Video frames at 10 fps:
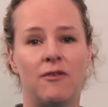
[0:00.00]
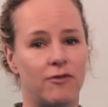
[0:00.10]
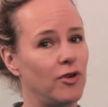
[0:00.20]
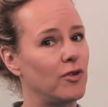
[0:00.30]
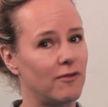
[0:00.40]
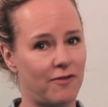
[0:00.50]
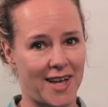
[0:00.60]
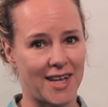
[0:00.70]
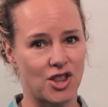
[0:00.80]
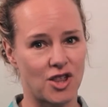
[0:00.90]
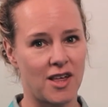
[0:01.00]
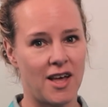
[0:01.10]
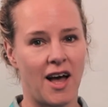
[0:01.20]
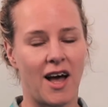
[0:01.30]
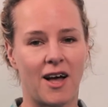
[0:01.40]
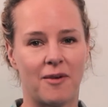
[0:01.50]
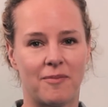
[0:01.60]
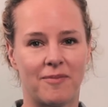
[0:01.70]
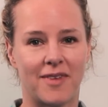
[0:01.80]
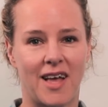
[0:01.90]
fruit and veg,
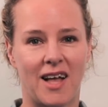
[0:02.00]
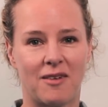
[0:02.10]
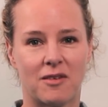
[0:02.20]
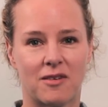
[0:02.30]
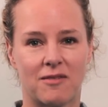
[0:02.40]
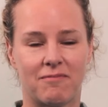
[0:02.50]
and